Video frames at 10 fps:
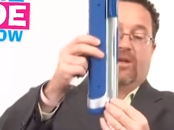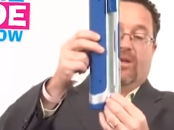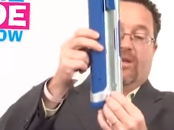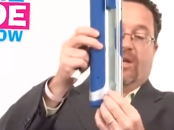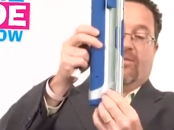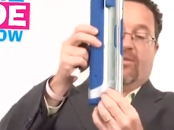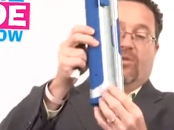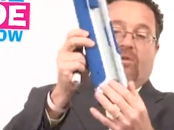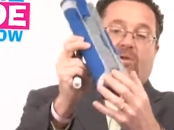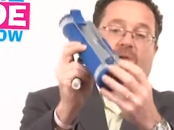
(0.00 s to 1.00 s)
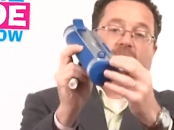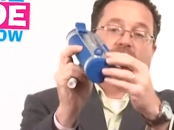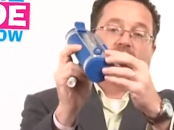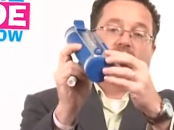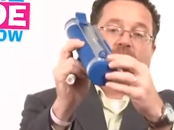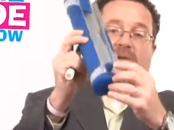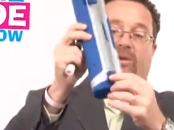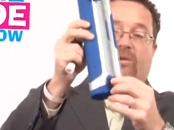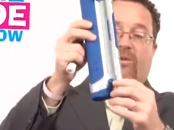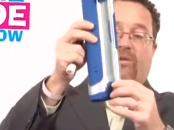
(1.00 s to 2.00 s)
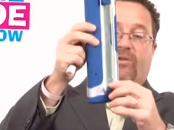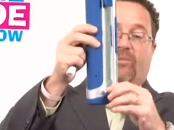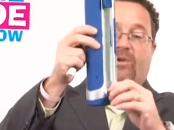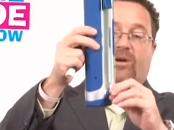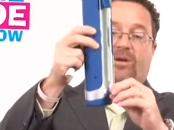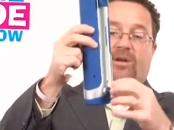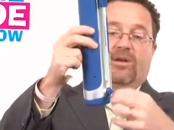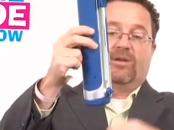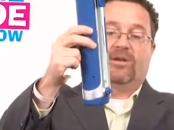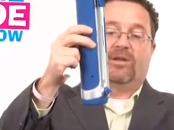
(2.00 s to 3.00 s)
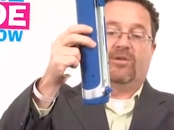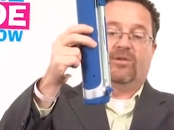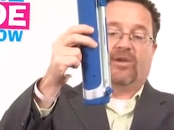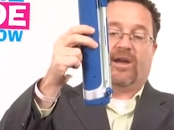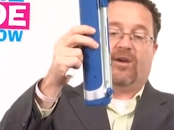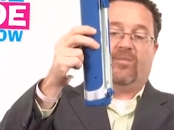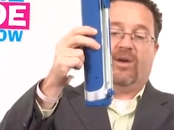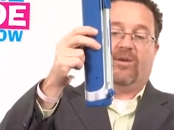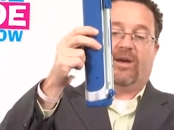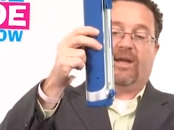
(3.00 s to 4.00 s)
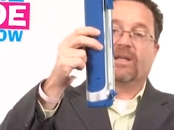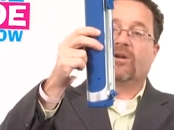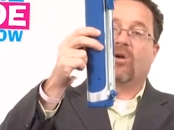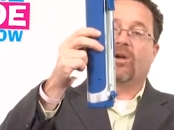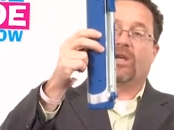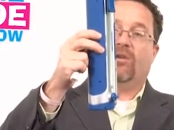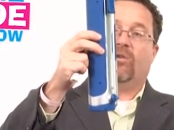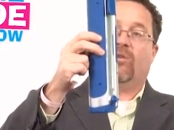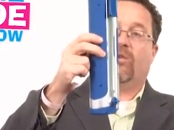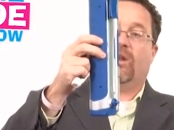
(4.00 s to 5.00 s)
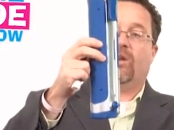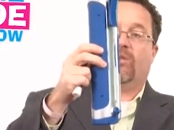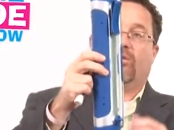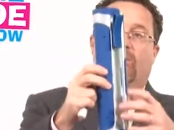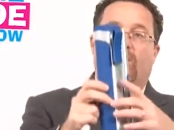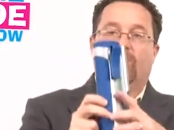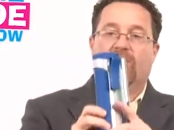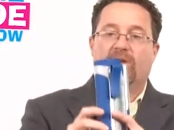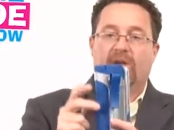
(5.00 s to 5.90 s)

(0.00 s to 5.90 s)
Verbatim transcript: You have a little loop here. This part you can use a carabiner, hang car keys off, or any other things.